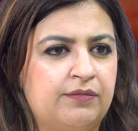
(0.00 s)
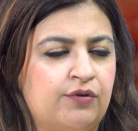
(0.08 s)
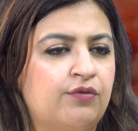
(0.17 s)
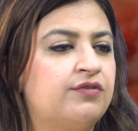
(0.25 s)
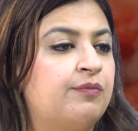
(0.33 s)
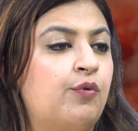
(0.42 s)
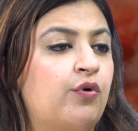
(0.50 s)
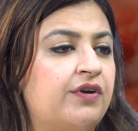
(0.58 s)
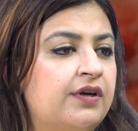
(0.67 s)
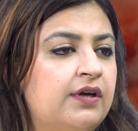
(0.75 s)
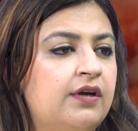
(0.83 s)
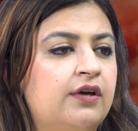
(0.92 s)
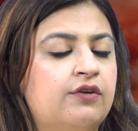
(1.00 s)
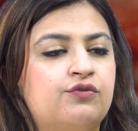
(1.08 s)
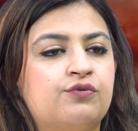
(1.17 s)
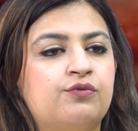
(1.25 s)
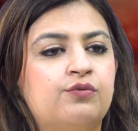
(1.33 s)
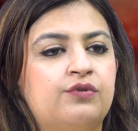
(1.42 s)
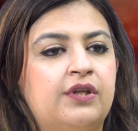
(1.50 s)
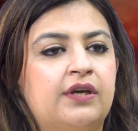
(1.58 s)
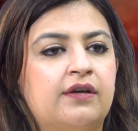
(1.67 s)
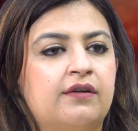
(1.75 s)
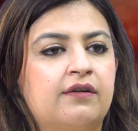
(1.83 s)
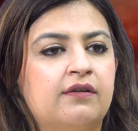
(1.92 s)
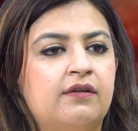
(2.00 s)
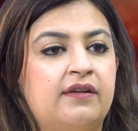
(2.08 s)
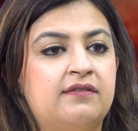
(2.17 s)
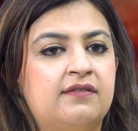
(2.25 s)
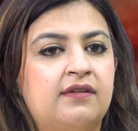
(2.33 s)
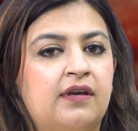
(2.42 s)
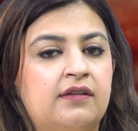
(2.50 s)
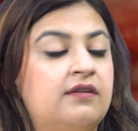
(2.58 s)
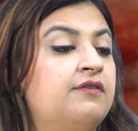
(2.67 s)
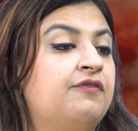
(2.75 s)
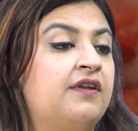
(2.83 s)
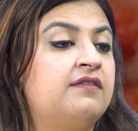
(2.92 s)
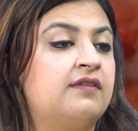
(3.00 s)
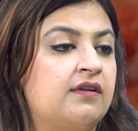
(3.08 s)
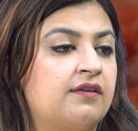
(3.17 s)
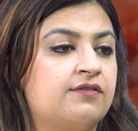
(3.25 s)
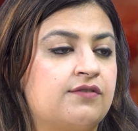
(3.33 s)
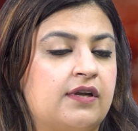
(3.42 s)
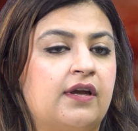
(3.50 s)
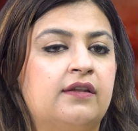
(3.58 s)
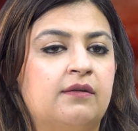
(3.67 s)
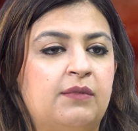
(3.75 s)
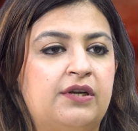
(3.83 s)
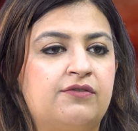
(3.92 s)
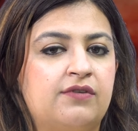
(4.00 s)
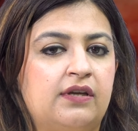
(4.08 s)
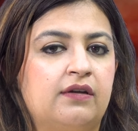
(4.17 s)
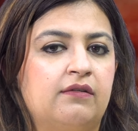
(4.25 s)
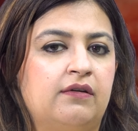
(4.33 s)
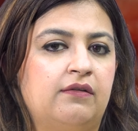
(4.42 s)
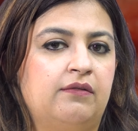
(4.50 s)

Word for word: you know, support to their, uh, let's say, the defense industry and the military,